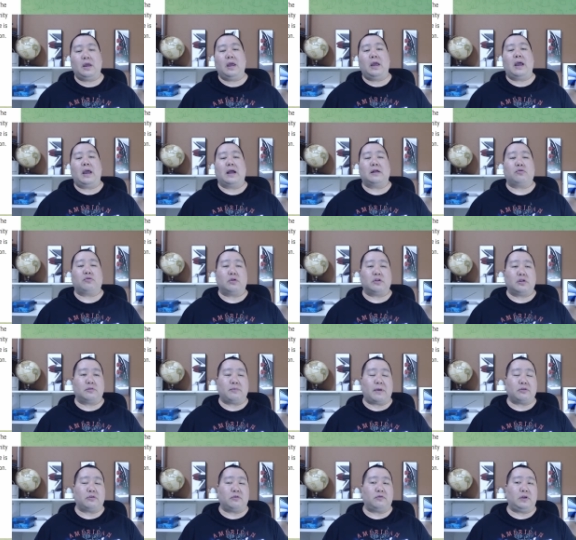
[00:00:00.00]
As well as a
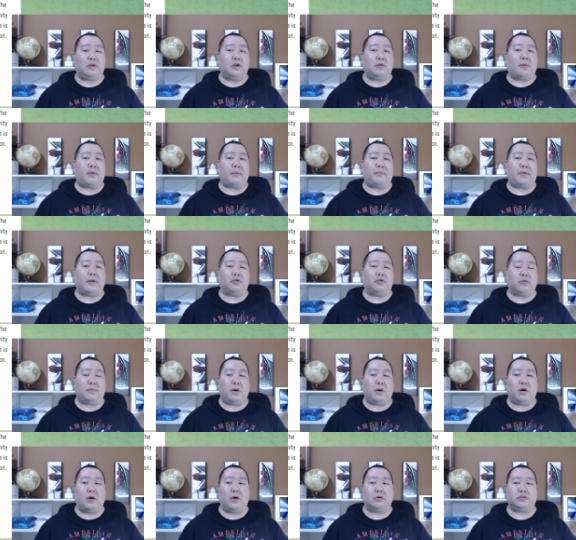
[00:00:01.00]
sponsored video by paying some
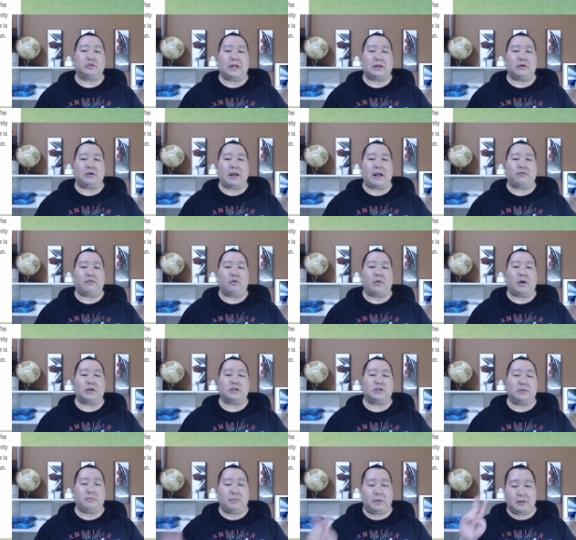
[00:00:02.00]
of my own. So thank you guys for
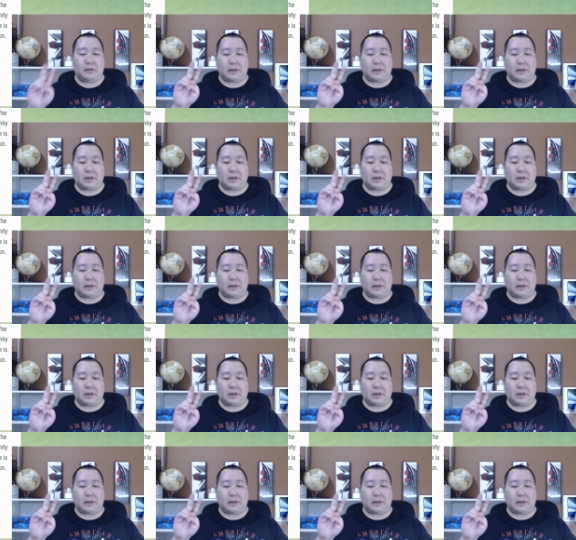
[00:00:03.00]
watching. Peace